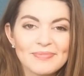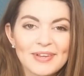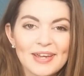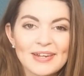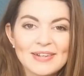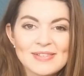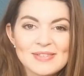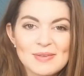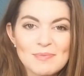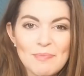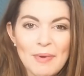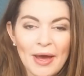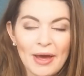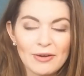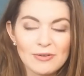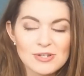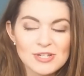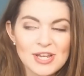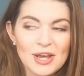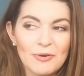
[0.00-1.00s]
it's
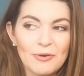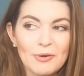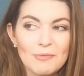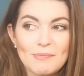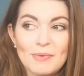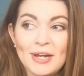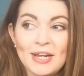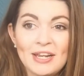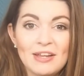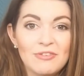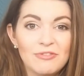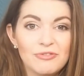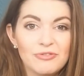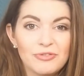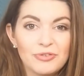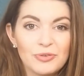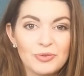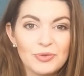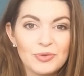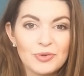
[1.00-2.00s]
about sharing my love
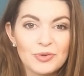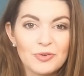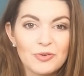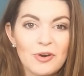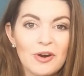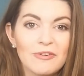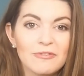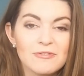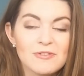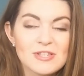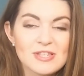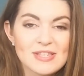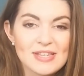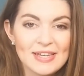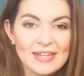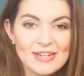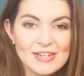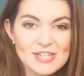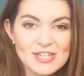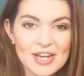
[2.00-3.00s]
for crafts
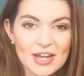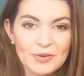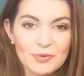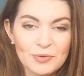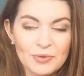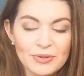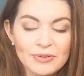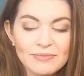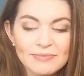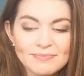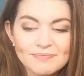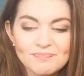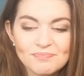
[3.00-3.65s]
in general.